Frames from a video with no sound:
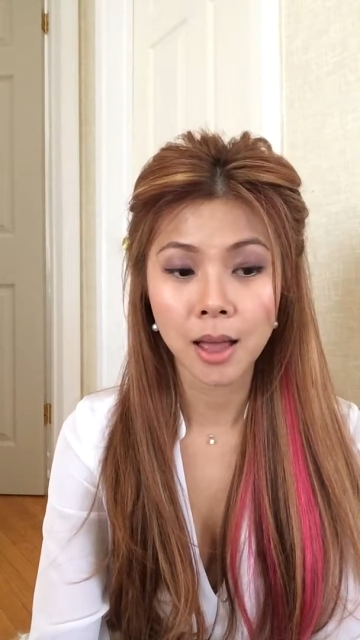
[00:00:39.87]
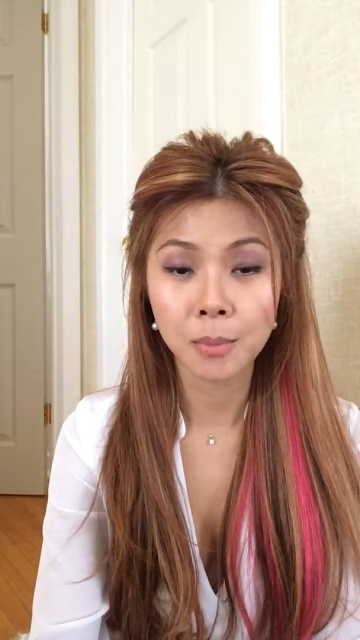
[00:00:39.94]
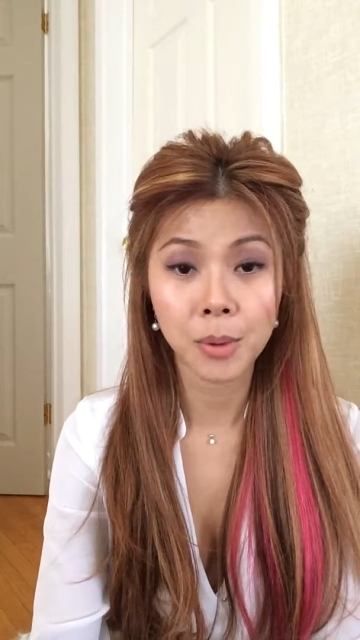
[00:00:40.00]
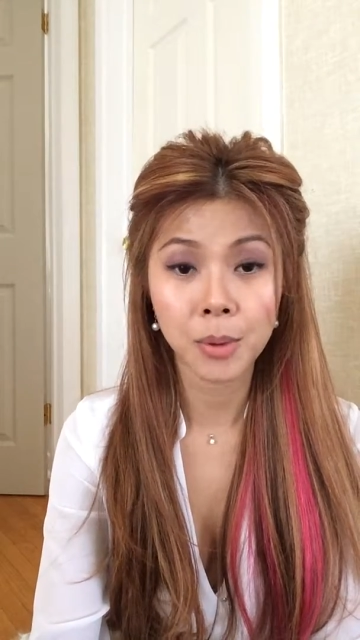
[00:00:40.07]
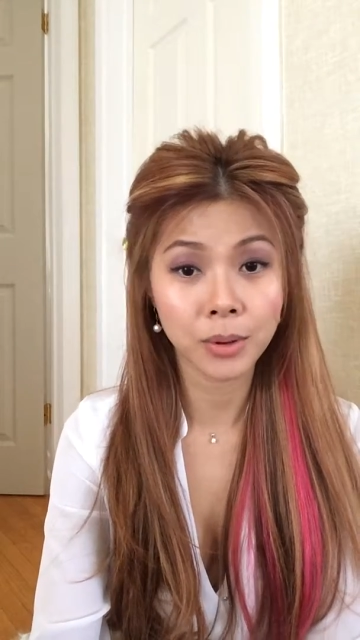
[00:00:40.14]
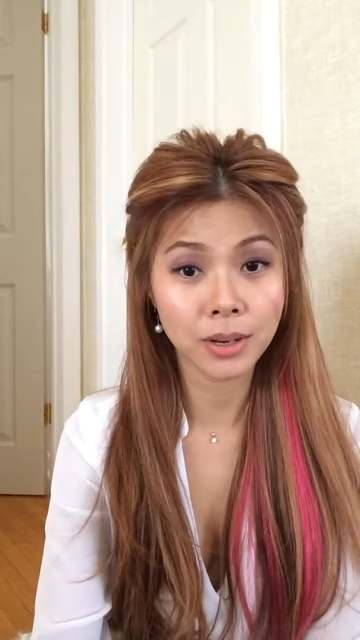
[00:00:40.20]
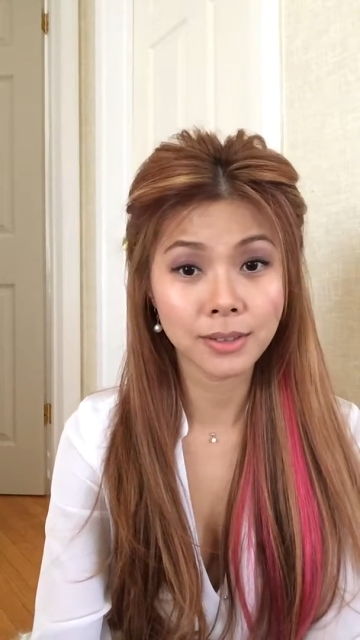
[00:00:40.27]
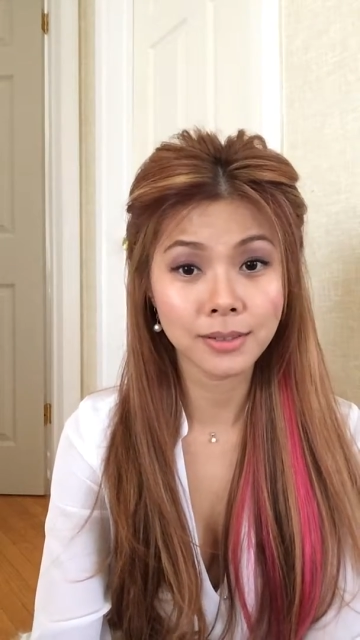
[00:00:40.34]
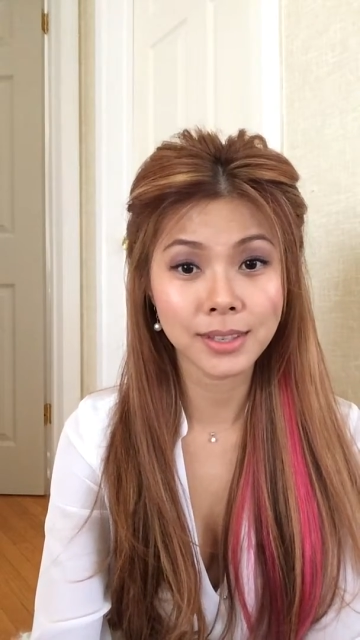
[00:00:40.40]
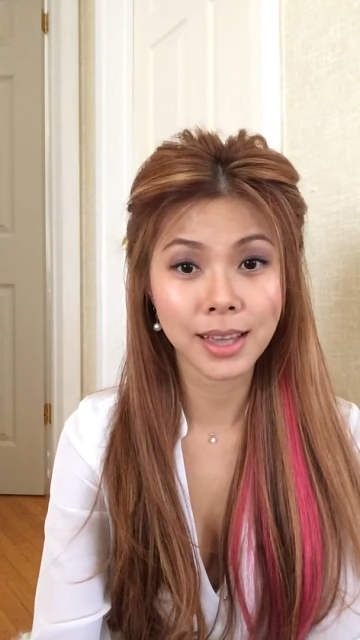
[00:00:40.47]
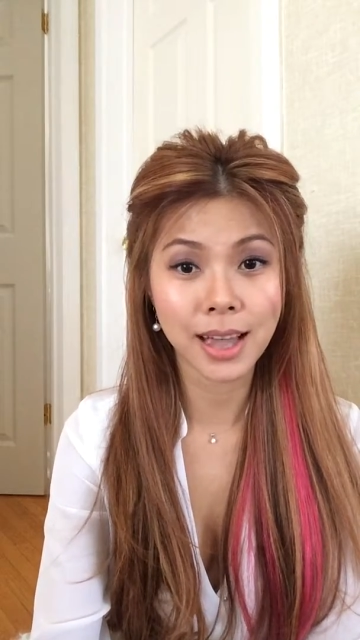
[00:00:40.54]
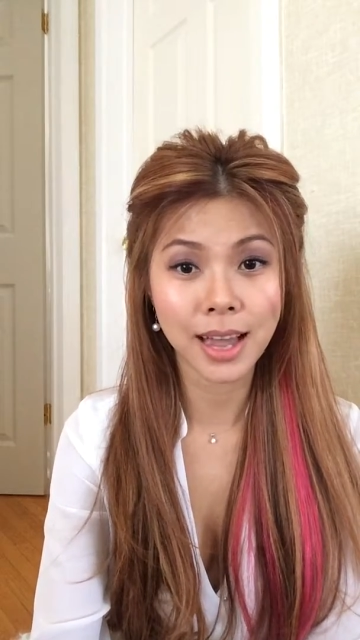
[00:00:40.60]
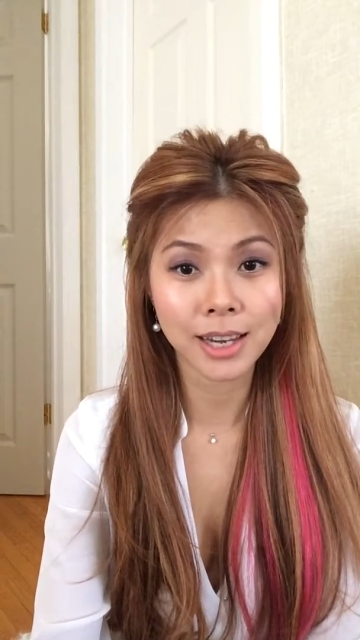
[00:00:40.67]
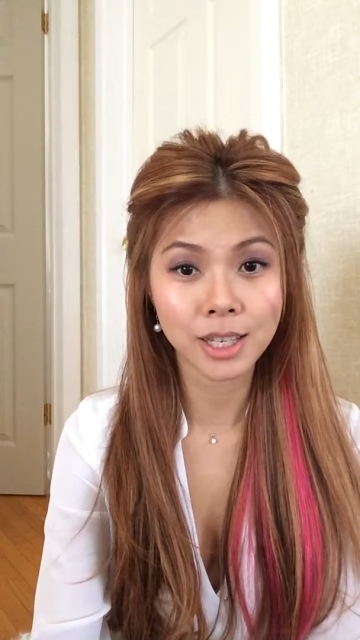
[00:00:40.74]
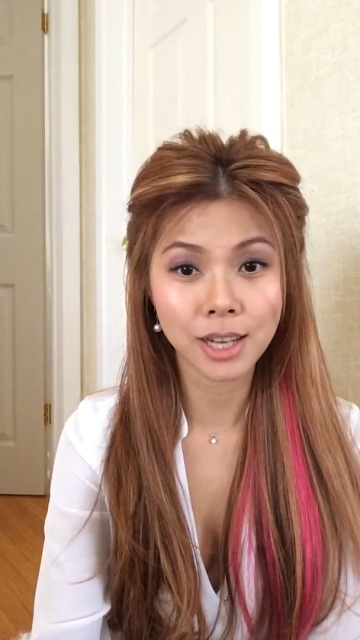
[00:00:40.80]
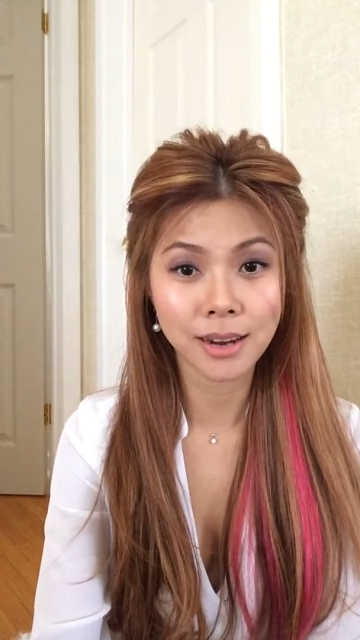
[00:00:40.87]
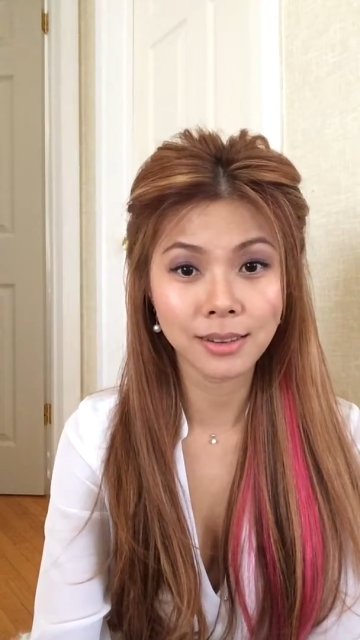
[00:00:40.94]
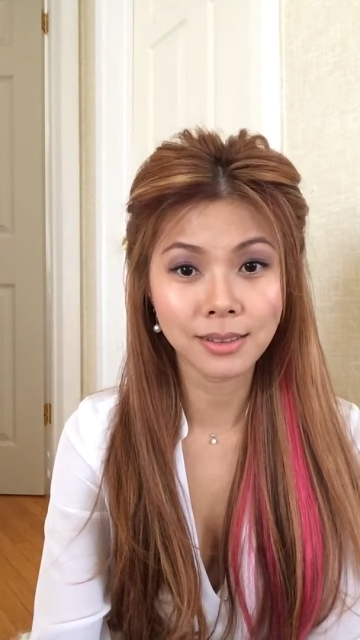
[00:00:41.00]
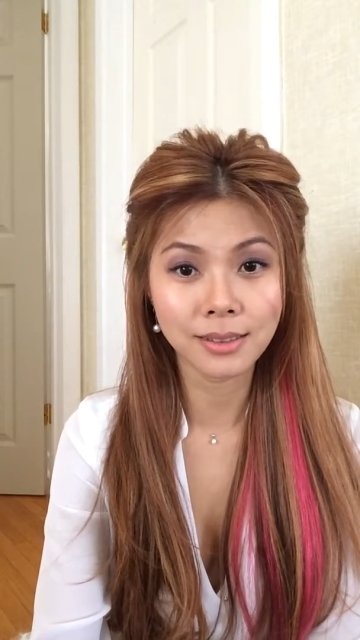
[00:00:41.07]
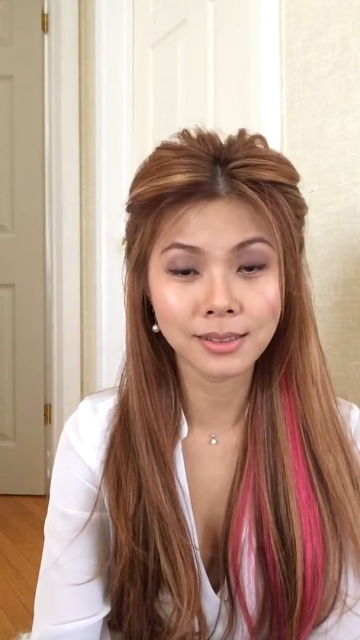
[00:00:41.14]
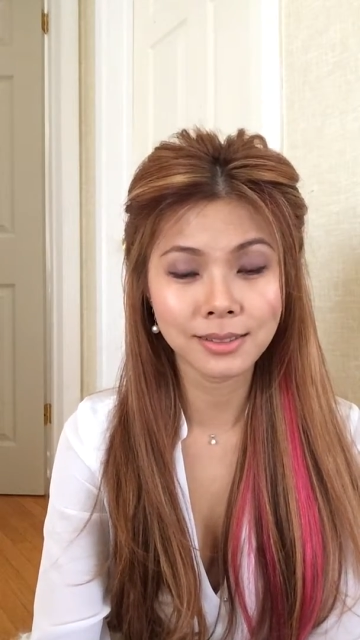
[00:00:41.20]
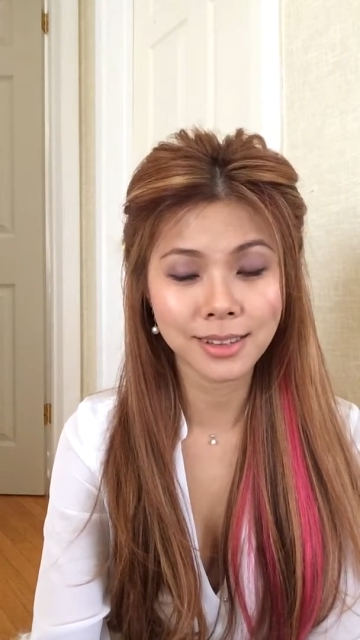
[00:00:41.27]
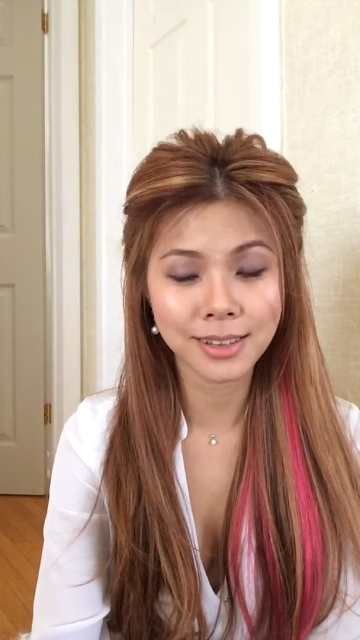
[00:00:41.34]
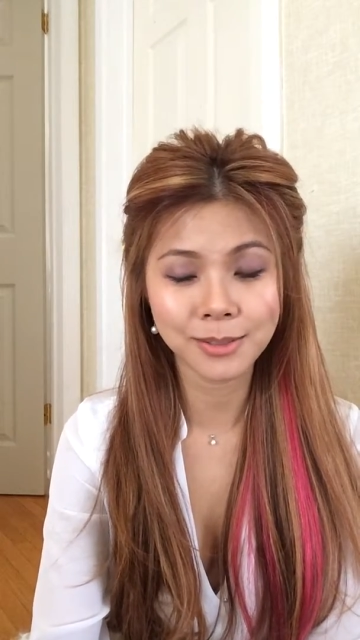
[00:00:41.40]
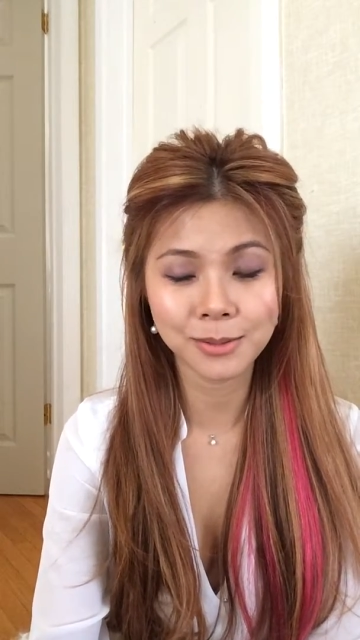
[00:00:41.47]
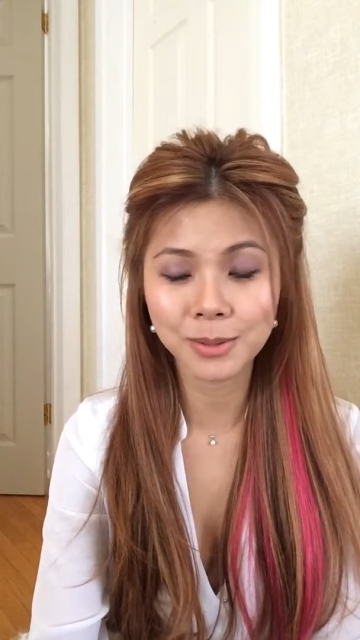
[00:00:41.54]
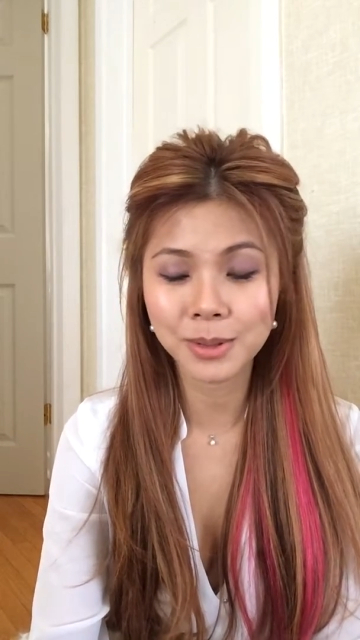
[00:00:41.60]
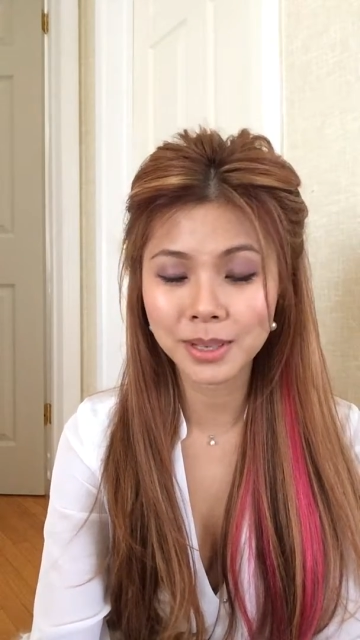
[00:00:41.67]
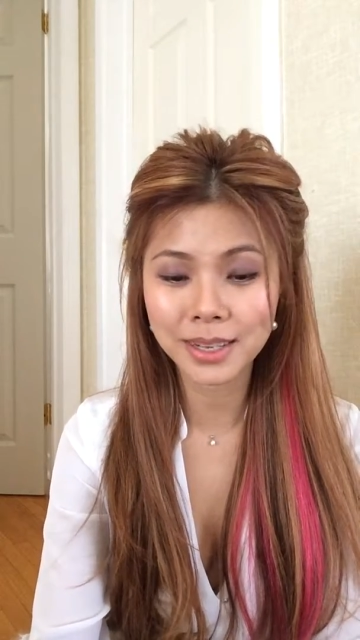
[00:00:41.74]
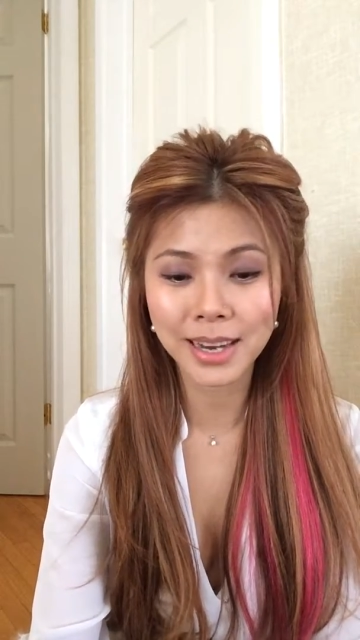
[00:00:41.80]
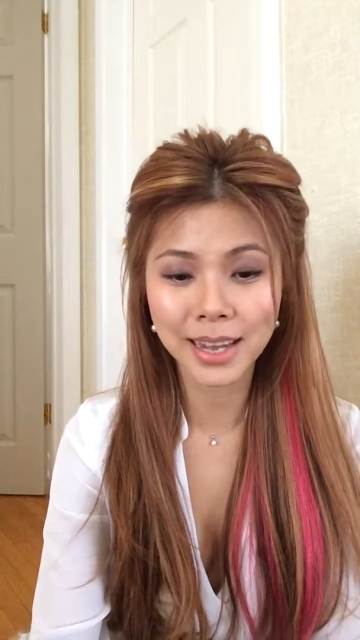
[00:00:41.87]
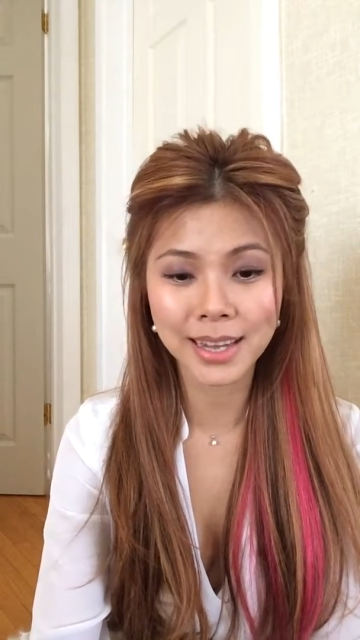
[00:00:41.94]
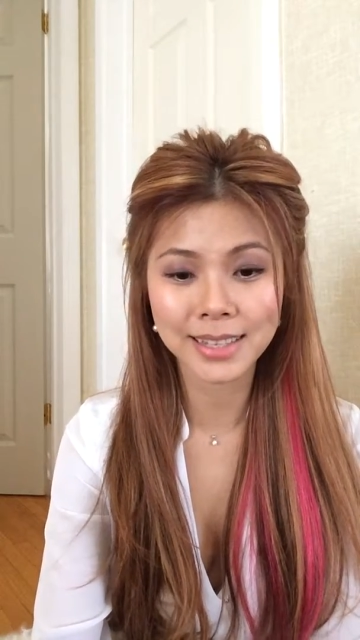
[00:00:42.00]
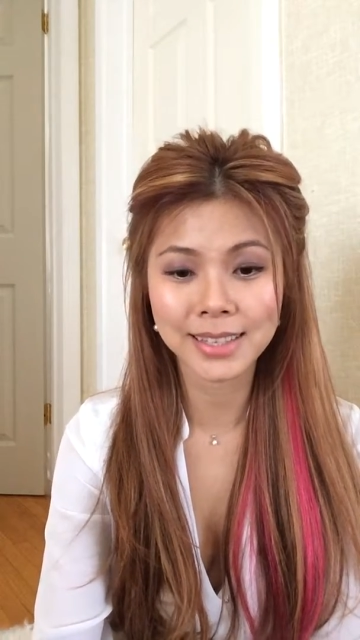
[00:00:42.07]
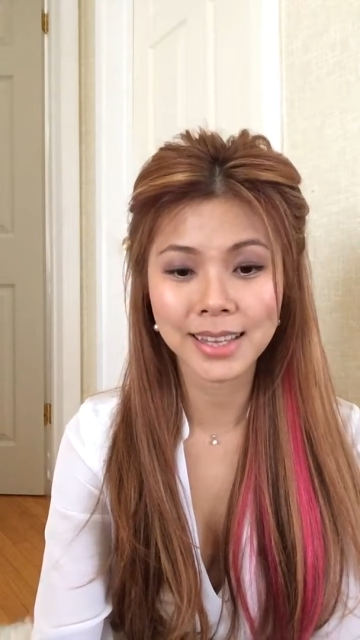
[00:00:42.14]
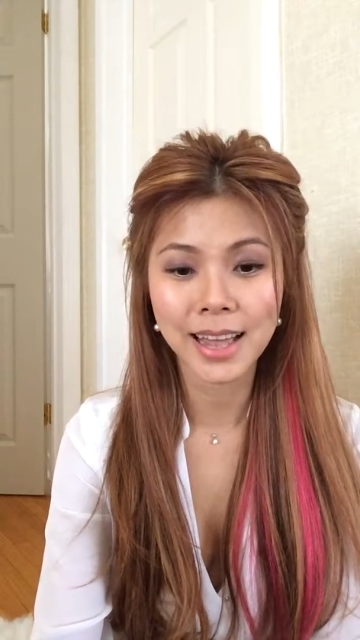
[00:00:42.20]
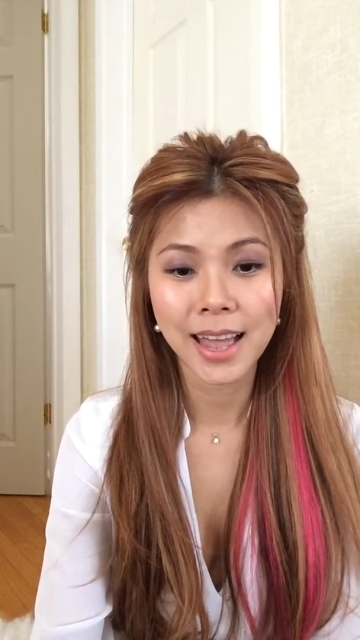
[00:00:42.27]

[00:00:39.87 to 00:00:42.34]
Motives eyeshadow. It's really nice.